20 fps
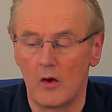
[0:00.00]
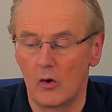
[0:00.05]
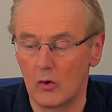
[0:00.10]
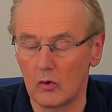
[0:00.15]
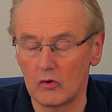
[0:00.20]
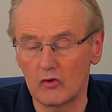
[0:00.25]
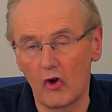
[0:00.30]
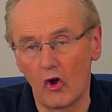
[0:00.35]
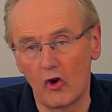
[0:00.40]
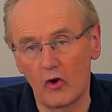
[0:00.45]

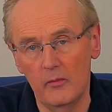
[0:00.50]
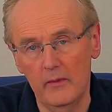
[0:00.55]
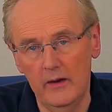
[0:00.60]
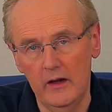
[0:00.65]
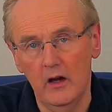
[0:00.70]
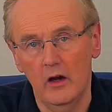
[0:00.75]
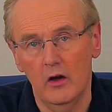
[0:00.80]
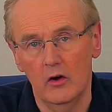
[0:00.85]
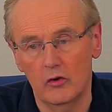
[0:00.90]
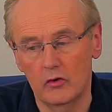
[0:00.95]

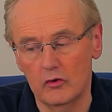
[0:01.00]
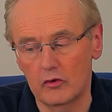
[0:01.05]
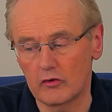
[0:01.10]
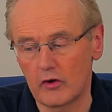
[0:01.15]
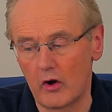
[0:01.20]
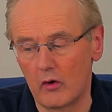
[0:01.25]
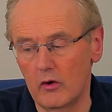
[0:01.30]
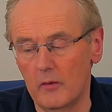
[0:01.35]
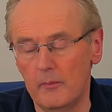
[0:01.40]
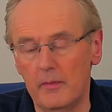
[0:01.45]
autonomy,
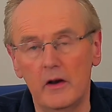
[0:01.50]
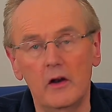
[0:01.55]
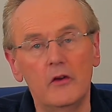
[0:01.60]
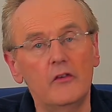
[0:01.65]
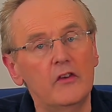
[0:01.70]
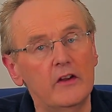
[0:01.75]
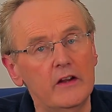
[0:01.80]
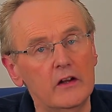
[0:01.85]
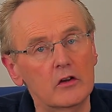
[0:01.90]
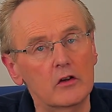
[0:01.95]

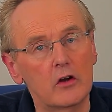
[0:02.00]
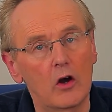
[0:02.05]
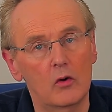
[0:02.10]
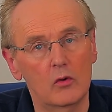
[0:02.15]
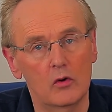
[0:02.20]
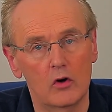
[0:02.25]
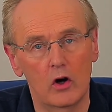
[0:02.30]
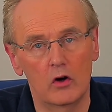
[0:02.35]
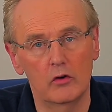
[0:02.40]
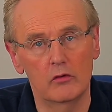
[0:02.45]
controllability, and
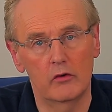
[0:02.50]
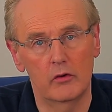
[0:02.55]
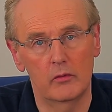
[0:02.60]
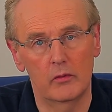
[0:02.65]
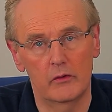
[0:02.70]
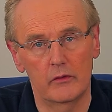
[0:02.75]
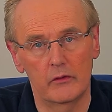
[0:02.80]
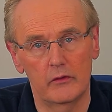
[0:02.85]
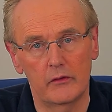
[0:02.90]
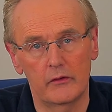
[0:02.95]
goal
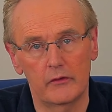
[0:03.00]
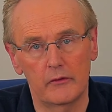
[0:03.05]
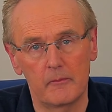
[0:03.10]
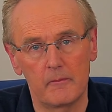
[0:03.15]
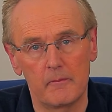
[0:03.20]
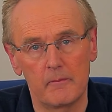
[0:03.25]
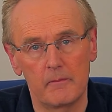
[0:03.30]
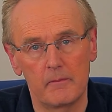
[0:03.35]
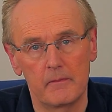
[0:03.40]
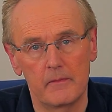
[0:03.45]
congruence.
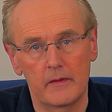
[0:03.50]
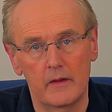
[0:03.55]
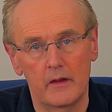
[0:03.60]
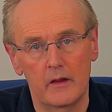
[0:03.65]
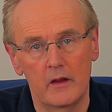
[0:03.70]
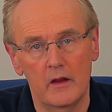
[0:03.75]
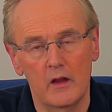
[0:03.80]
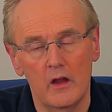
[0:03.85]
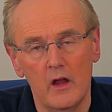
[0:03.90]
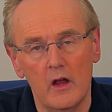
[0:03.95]

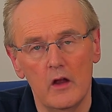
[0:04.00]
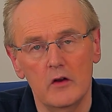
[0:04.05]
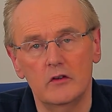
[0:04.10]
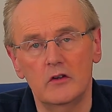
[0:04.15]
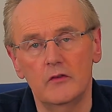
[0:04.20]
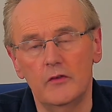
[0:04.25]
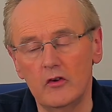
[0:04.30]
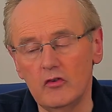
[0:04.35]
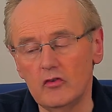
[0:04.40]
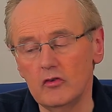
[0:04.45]

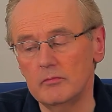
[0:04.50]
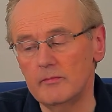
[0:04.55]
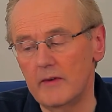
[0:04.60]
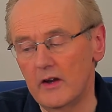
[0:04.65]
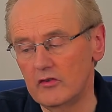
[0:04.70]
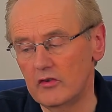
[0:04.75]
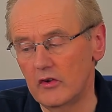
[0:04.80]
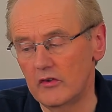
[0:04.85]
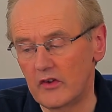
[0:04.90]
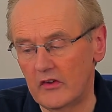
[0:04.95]
Divisional
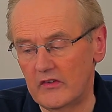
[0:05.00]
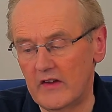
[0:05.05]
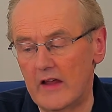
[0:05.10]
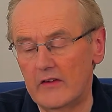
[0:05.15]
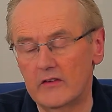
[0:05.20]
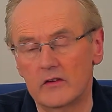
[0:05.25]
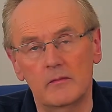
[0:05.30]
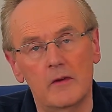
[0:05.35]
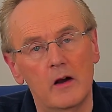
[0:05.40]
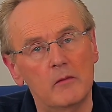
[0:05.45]
measures, says
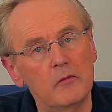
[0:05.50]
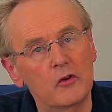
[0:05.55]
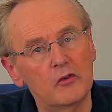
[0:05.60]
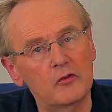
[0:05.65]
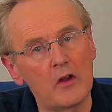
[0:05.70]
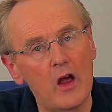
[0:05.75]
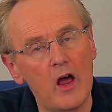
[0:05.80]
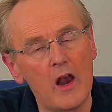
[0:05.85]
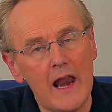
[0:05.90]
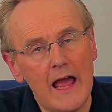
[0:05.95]
Ezamel,
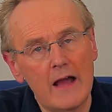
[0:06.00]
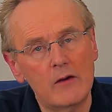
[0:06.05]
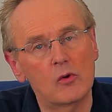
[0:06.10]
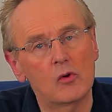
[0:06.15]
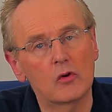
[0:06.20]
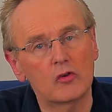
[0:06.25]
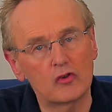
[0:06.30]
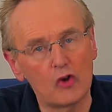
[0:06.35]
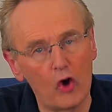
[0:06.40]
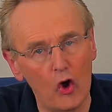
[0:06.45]
must allow
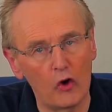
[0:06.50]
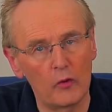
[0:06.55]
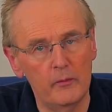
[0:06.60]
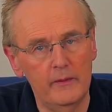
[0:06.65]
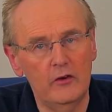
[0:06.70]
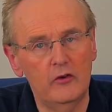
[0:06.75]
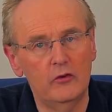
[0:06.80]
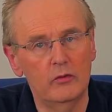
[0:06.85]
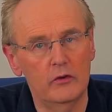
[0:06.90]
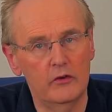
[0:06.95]

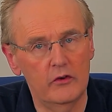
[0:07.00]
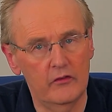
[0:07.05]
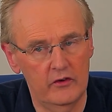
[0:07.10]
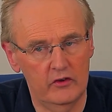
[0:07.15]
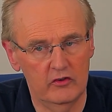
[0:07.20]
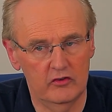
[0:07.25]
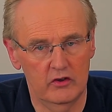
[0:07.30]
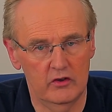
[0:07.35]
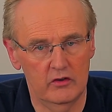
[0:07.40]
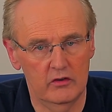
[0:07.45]
autonomy to a
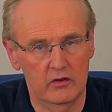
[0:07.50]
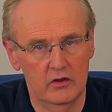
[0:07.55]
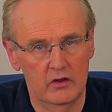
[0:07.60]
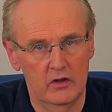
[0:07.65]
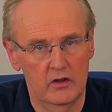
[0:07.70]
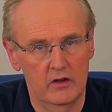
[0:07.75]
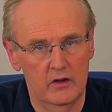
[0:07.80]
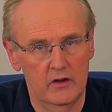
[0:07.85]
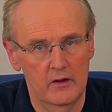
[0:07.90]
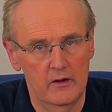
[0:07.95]
division.
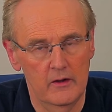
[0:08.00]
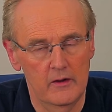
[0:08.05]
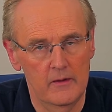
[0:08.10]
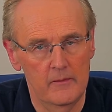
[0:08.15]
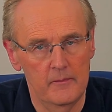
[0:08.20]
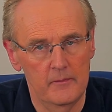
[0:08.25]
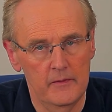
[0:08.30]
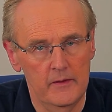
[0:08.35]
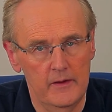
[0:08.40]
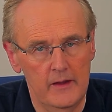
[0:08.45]

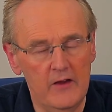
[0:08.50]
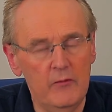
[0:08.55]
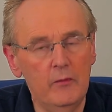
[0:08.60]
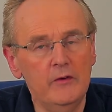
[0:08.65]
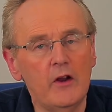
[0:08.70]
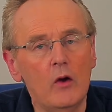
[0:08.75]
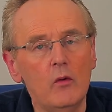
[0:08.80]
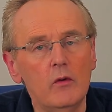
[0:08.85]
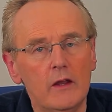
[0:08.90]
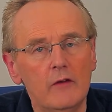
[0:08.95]
If we
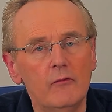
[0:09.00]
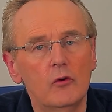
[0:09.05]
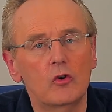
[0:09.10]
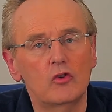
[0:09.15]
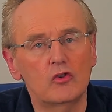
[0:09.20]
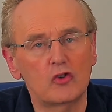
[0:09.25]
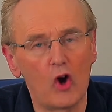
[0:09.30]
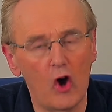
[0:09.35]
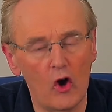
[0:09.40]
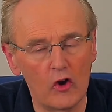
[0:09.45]
don't give
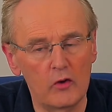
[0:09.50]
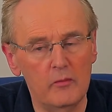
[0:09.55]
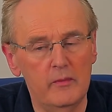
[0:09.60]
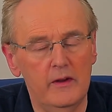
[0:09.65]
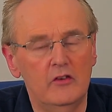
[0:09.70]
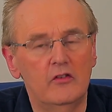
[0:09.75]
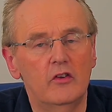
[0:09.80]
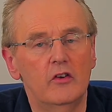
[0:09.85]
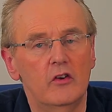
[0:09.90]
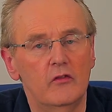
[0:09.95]

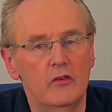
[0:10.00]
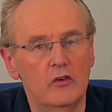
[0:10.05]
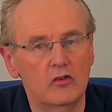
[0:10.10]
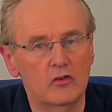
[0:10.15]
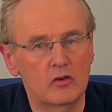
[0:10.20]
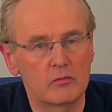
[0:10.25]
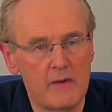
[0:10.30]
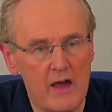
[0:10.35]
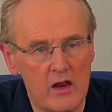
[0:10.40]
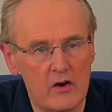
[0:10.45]
autonomy to the
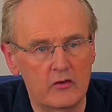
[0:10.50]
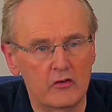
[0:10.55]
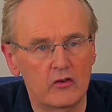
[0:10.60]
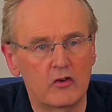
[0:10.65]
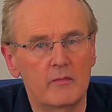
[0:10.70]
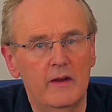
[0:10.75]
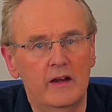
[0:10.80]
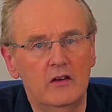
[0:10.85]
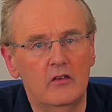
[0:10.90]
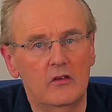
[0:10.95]
divisional manager
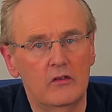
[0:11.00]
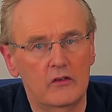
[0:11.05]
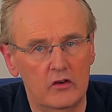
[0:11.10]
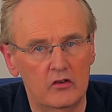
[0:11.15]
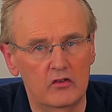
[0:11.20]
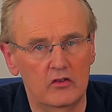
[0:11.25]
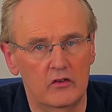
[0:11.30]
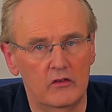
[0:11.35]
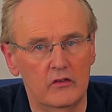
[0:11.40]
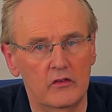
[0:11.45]
to make
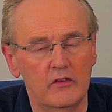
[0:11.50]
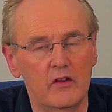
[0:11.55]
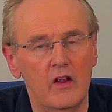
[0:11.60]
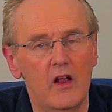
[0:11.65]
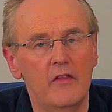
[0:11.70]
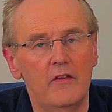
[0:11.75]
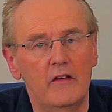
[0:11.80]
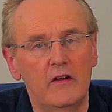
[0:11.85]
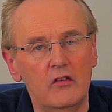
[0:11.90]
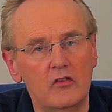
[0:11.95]
decisions,
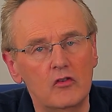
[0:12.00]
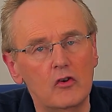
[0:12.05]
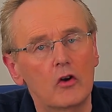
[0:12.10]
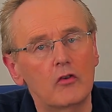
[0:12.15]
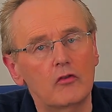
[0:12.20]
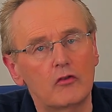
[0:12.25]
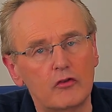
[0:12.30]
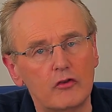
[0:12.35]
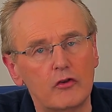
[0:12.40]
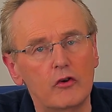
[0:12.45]
then it's
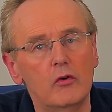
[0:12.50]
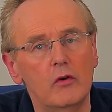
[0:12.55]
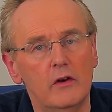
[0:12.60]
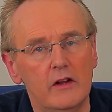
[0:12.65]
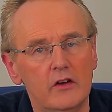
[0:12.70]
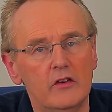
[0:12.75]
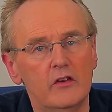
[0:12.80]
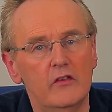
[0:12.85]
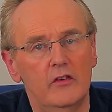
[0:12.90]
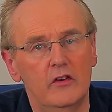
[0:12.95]
not
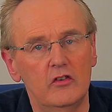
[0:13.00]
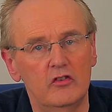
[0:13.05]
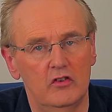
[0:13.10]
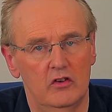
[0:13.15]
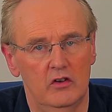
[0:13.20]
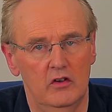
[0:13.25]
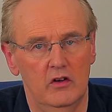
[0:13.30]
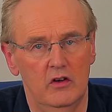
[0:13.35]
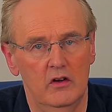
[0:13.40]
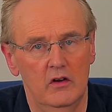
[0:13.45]
truly a
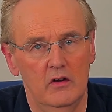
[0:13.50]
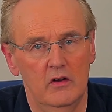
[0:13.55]
division.